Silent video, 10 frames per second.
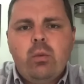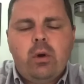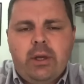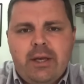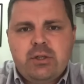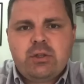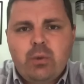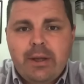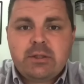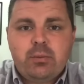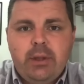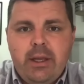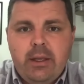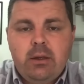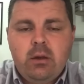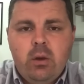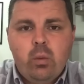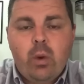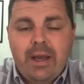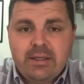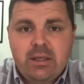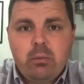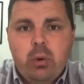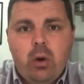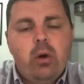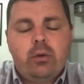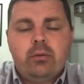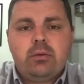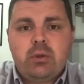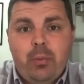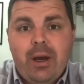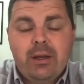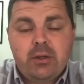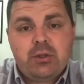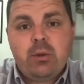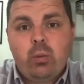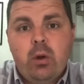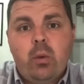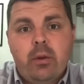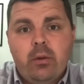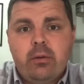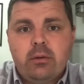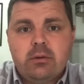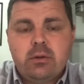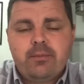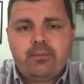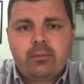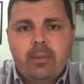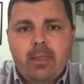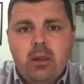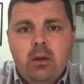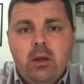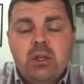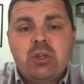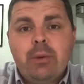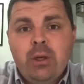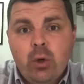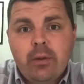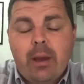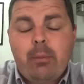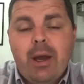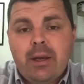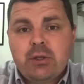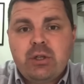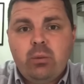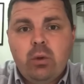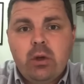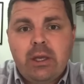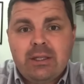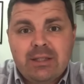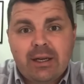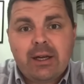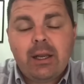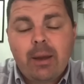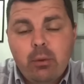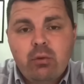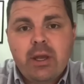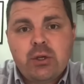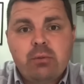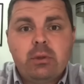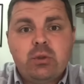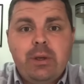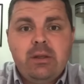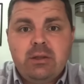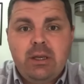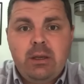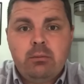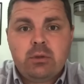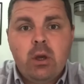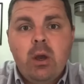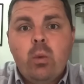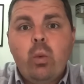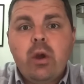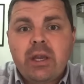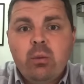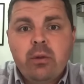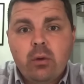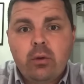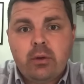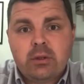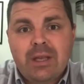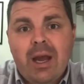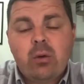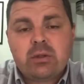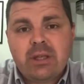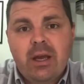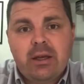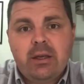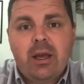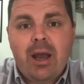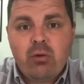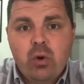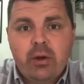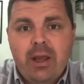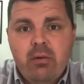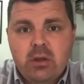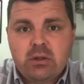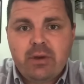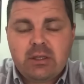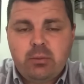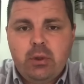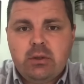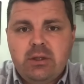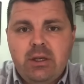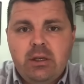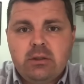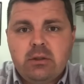asks you to explain why it's important to partnership work with others. So we know that partnership working is that collaboration between teams, working with others outside our own areas of expertise.